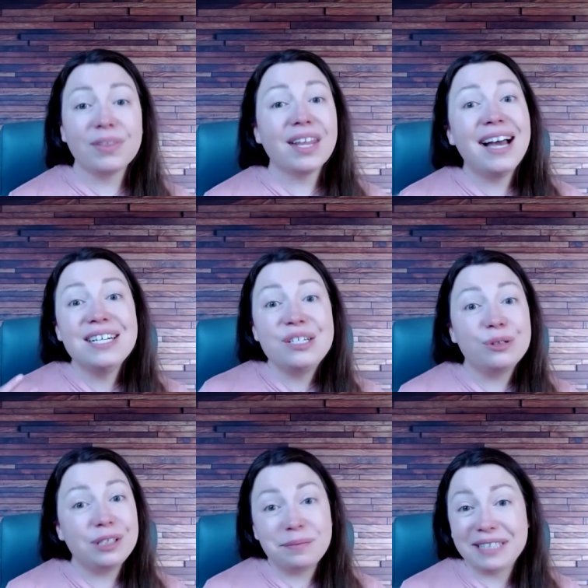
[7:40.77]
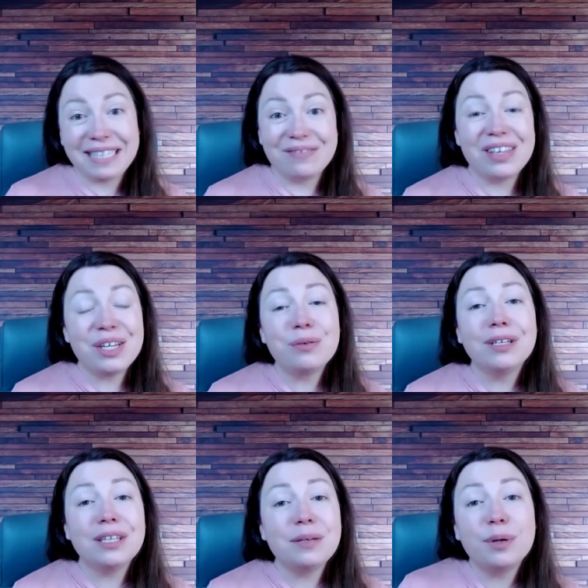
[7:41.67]
I truly believe that you are
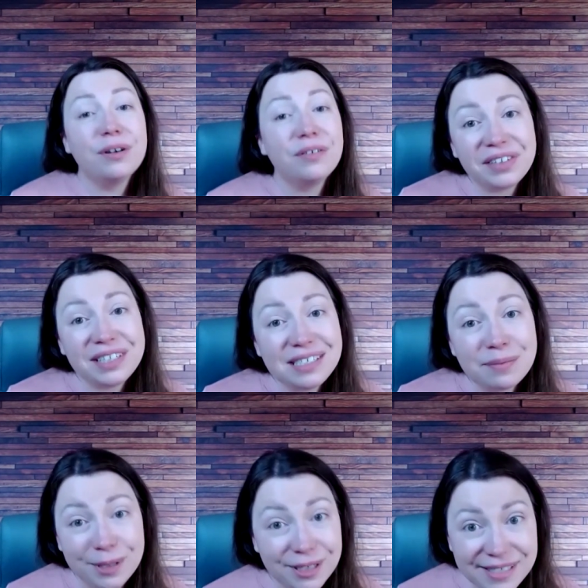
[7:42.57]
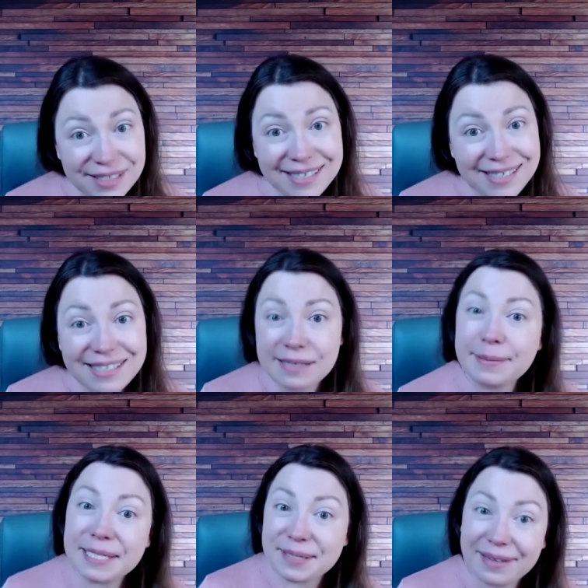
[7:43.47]
the perfect person to
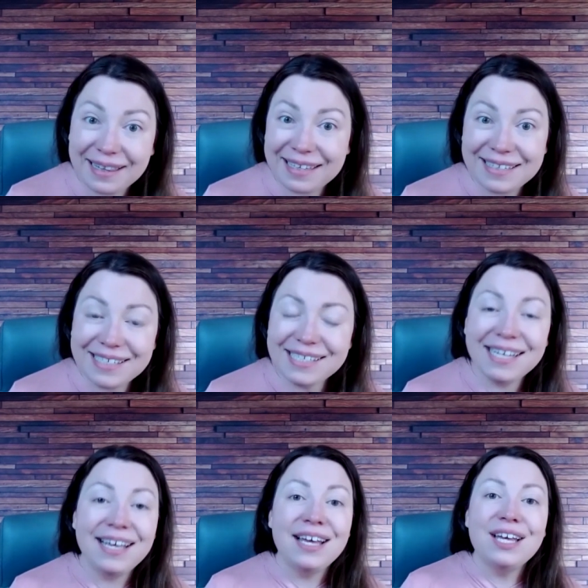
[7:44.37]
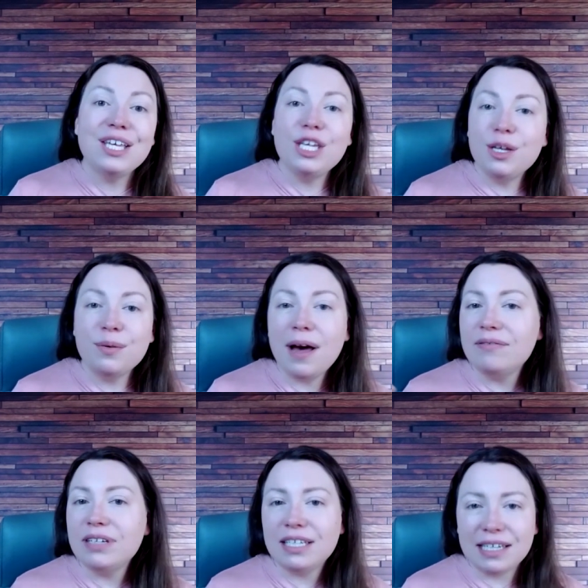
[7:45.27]
be doing this. You
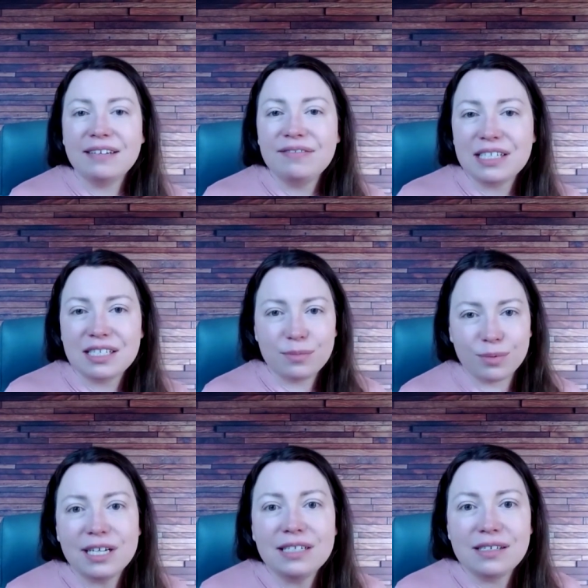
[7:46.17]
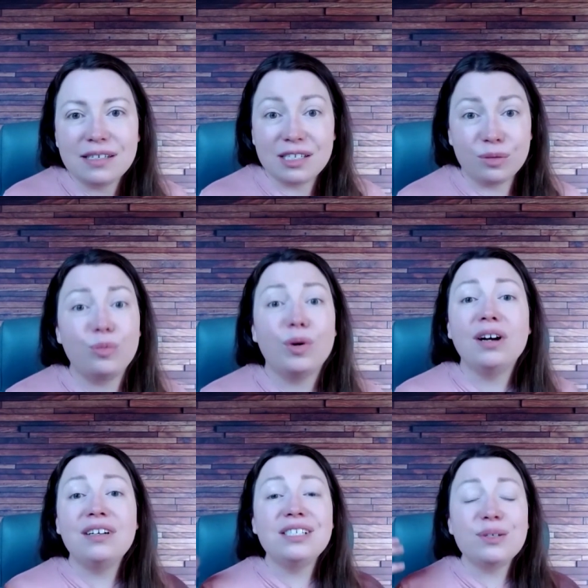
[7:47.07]
have a gift to bring to this
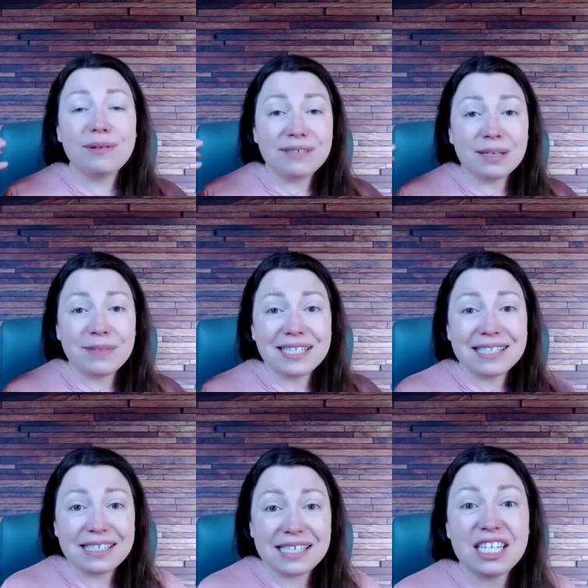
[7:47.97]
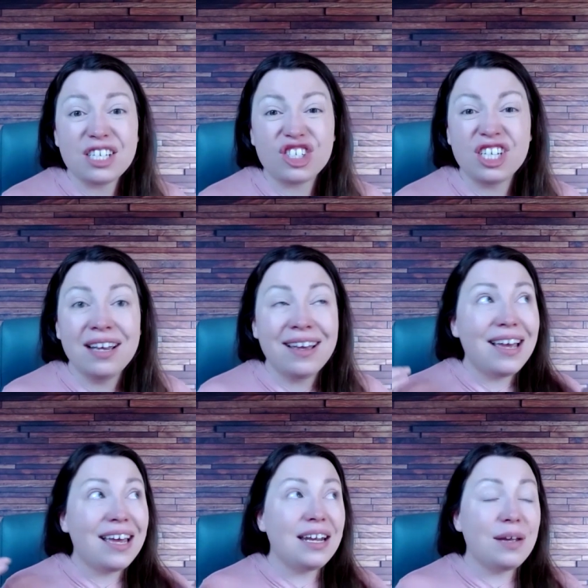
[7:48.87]
world. You have something to teach
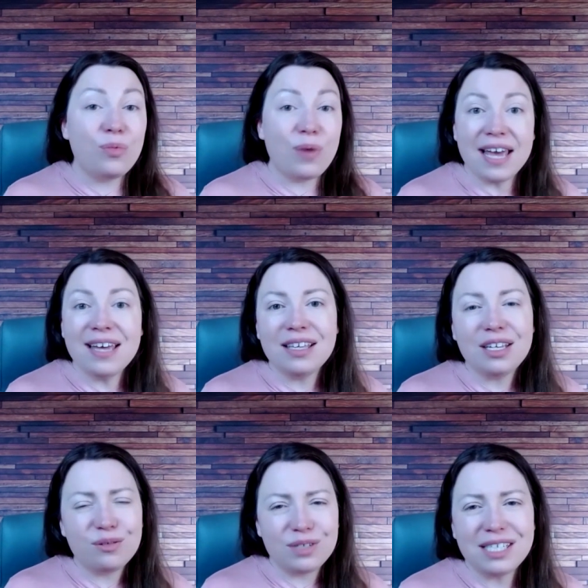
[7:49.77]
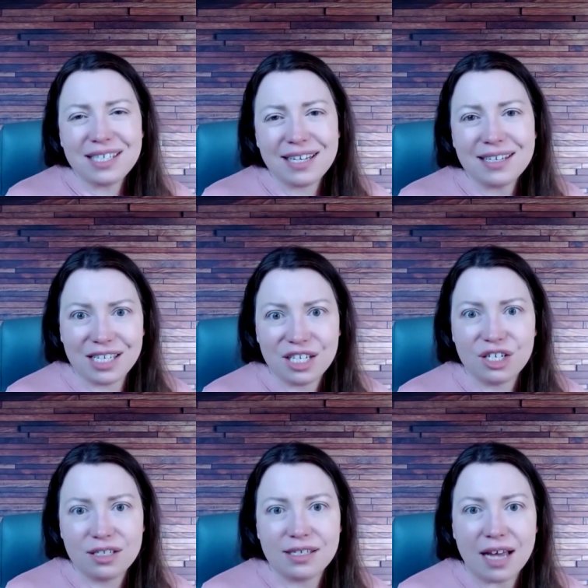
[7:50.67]
in a way that you just can't teach
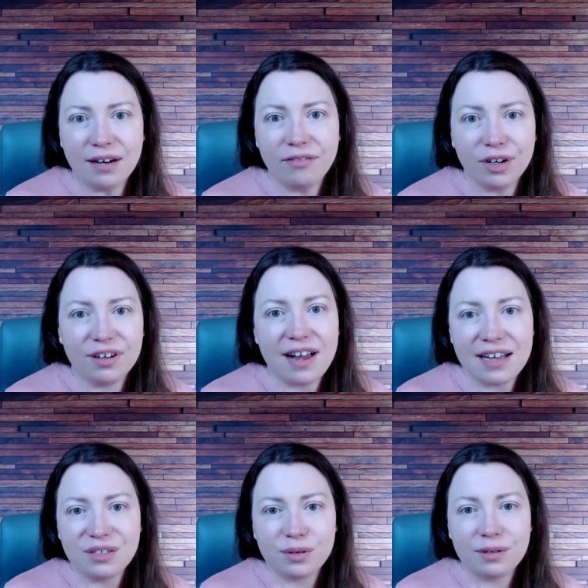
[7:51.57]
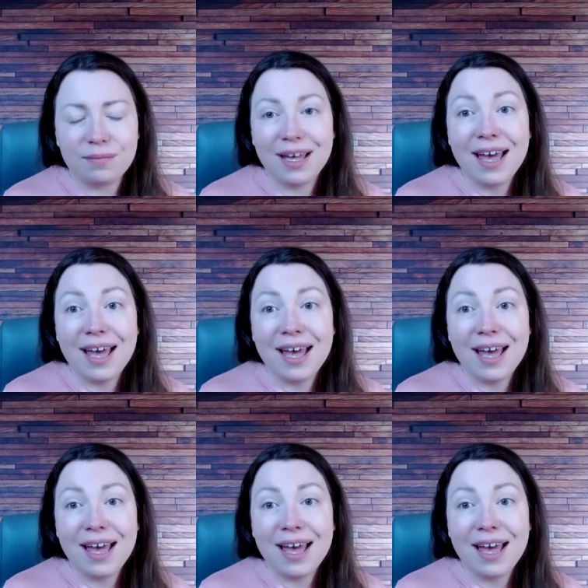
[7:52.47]
inside of your classroom.